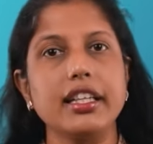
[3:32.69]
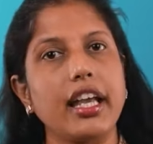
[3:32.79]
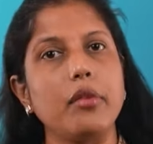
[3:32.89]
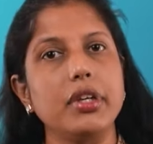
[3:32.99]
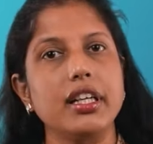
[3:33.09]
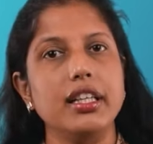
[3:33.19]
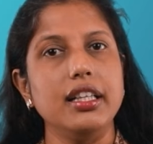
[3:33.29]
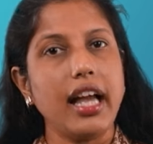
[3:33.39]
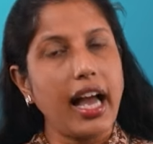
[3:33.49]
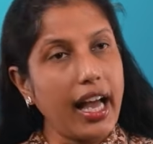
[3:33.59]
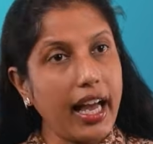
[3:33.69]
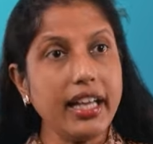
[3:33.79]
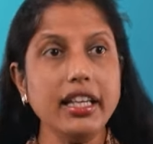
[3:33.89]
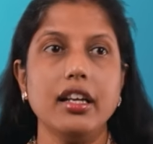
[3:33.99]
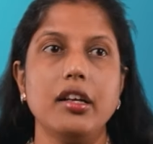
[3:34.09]
chemical,
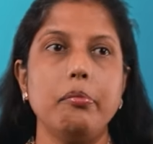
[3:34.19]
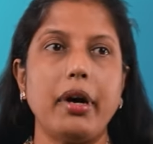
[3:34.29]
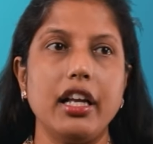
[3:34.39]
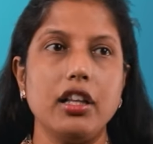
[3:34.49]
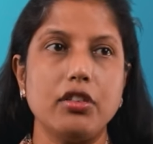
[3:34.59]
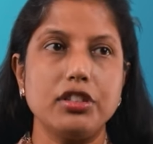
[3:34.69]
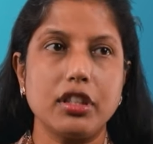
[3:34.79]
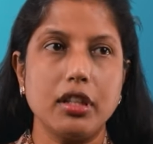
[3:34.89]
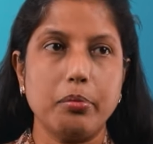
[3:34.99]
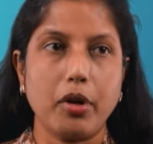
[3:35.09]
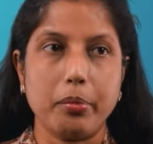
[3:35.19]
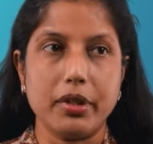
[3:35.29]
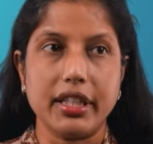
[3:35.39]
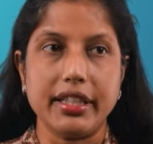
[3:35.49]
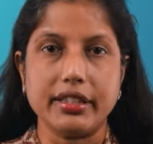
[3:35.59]
and biological
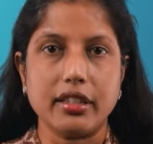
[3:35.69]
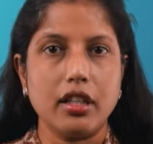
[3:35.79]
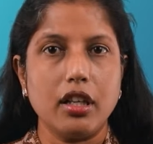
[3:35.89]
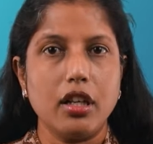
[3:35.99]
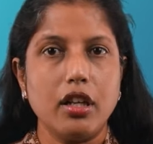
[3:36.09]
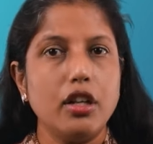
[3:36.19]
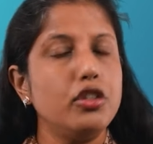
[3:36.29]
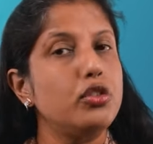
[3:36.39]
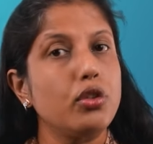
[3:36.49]
properties.